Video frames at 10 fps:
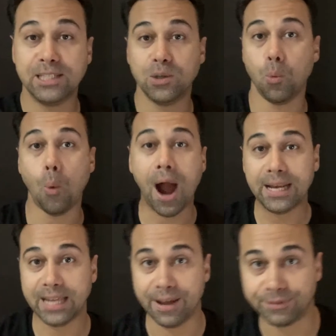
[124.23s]
the wine
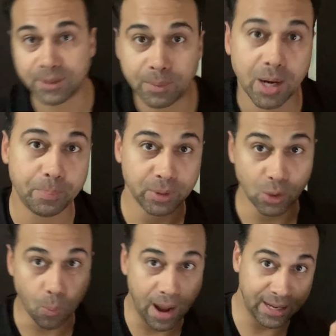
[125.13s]
gift. I'm gonna put the
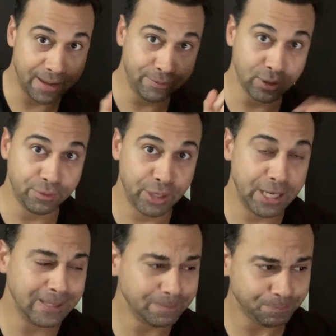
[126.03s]
wine gift over
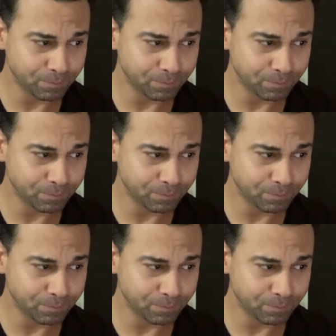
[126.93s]
here.